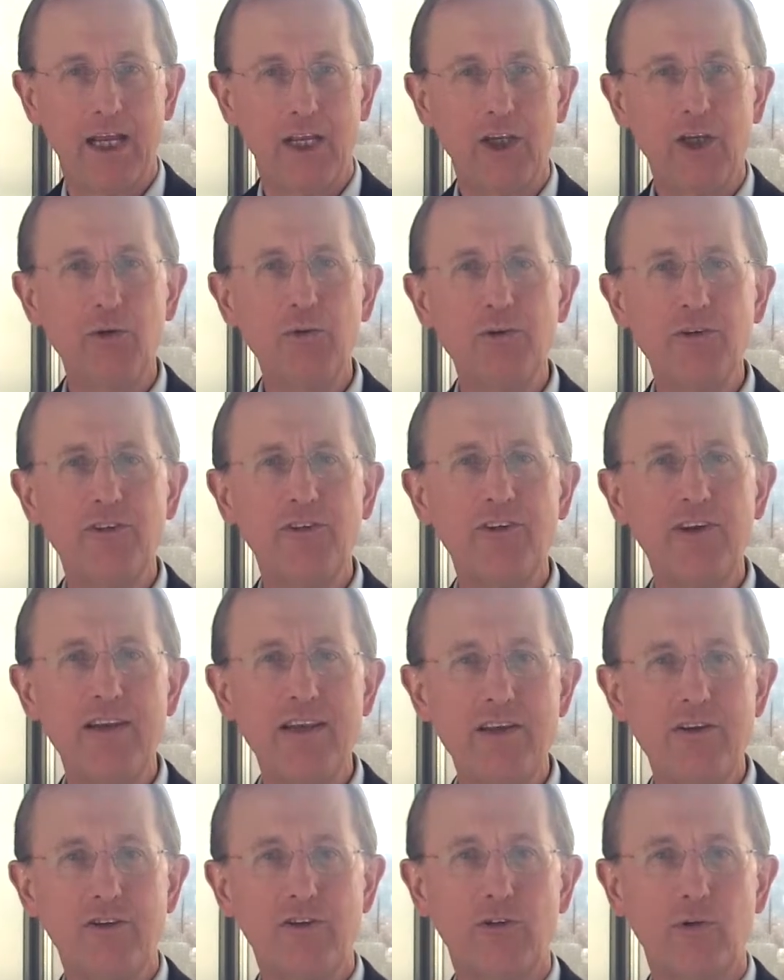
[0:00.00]
You will see
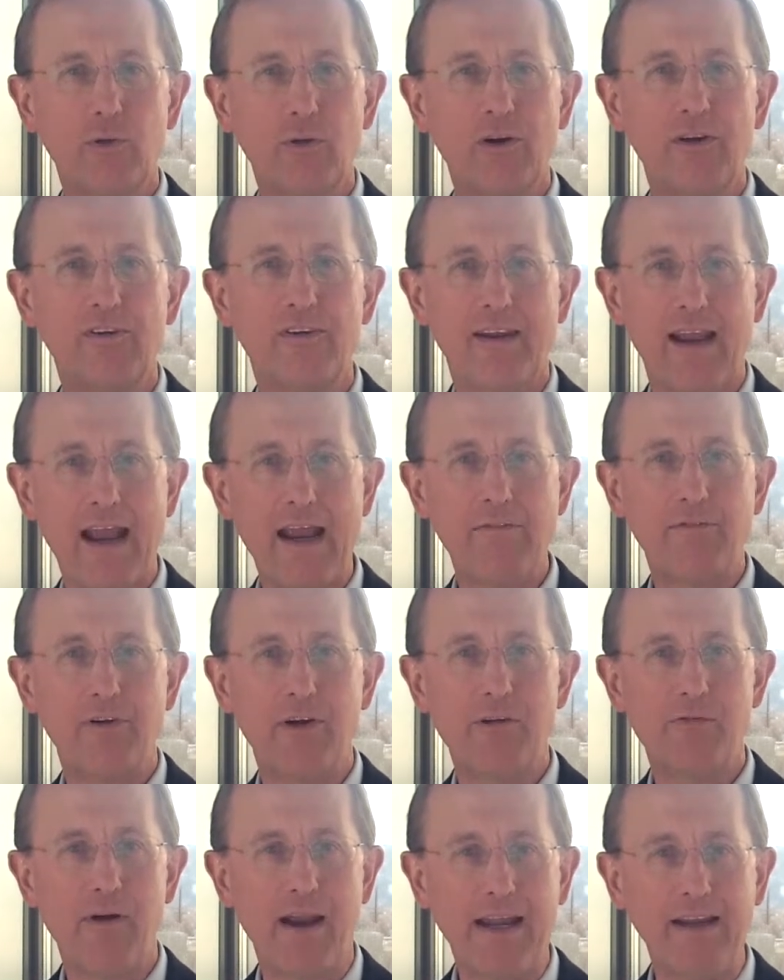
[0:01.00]
these stories at every
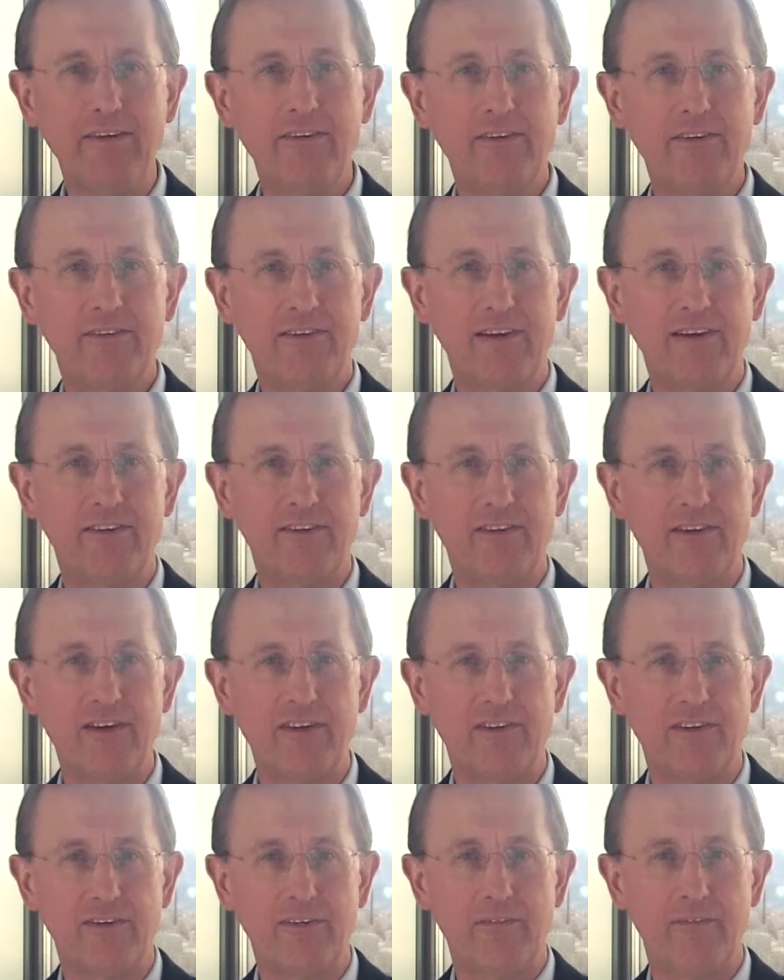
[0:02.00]
race this
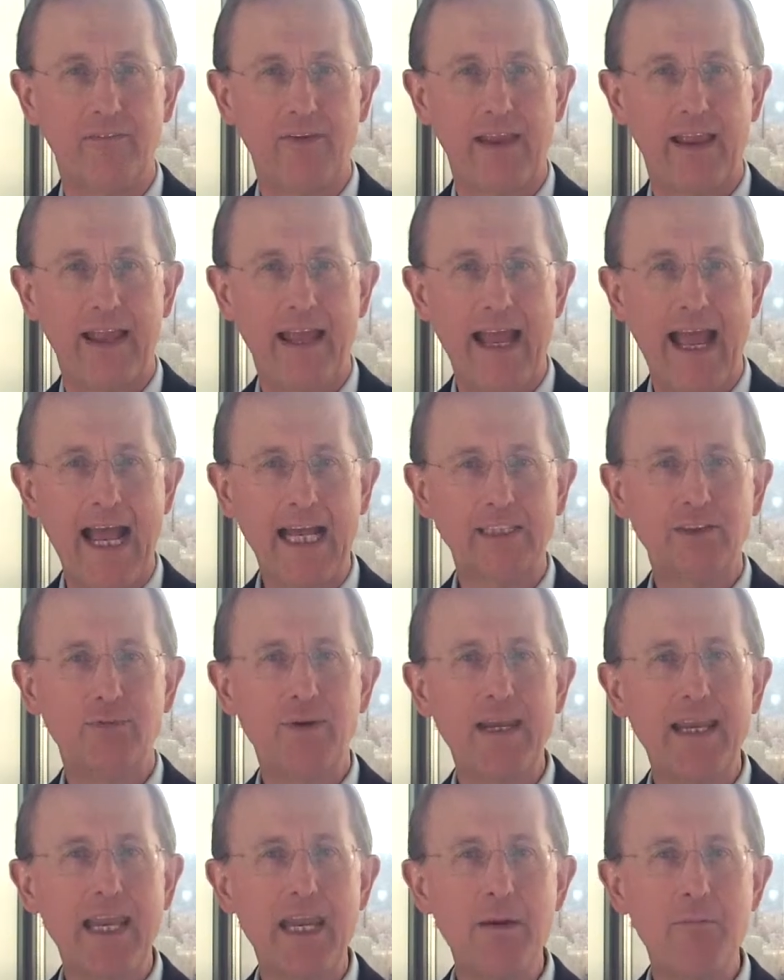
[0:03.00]
season as we
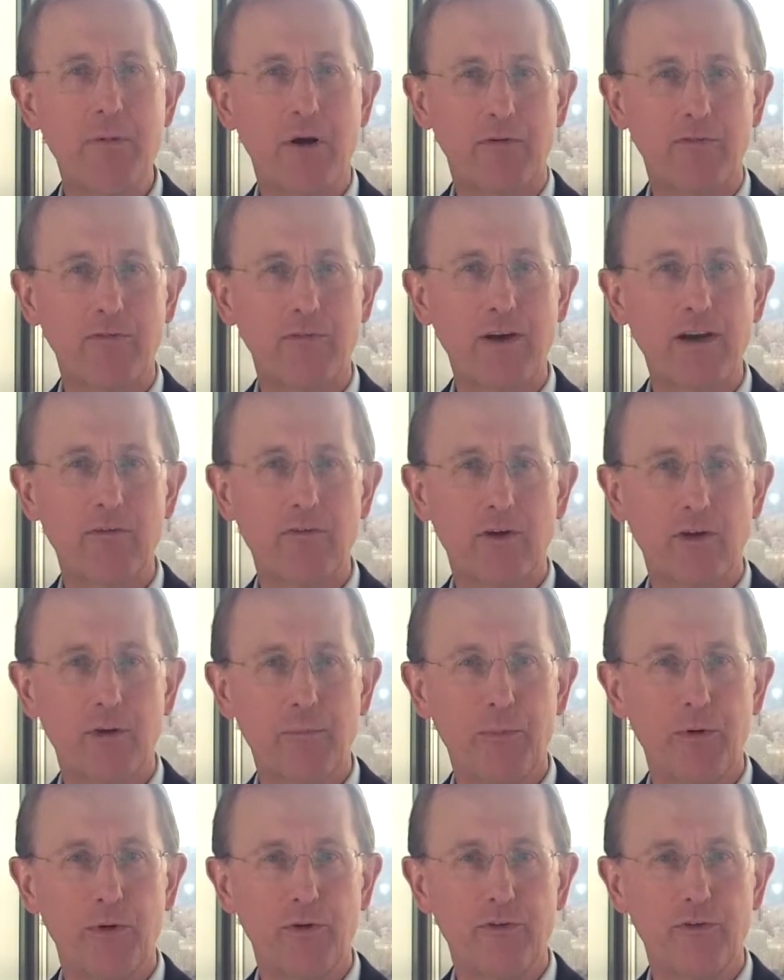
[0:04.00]
keep our finger on the
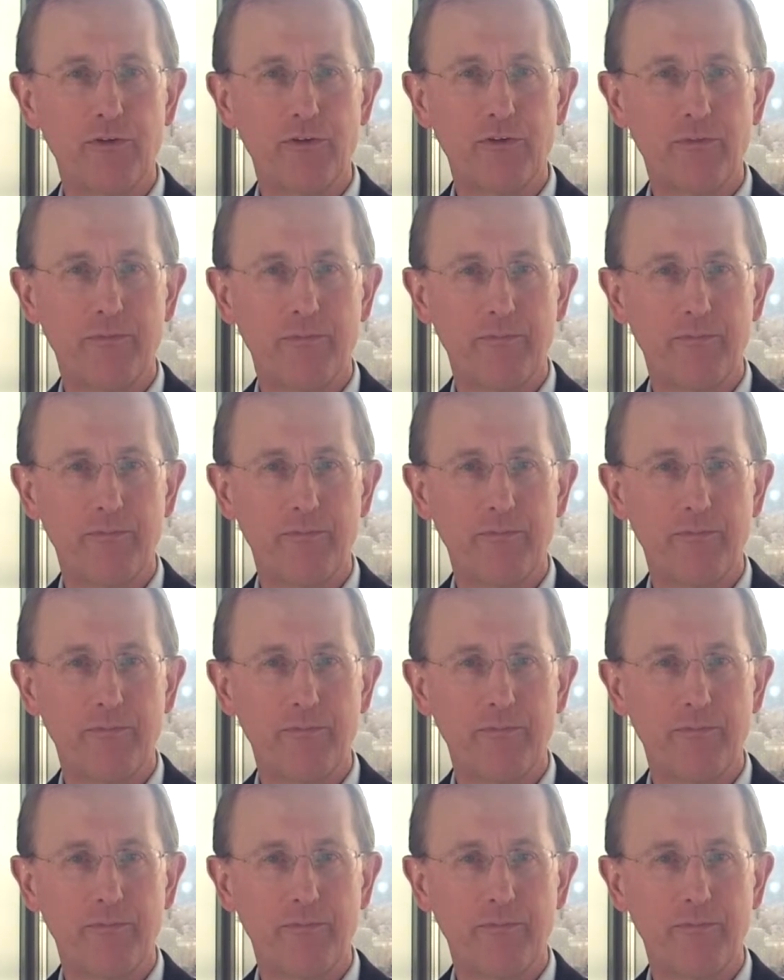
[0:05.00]
pulse.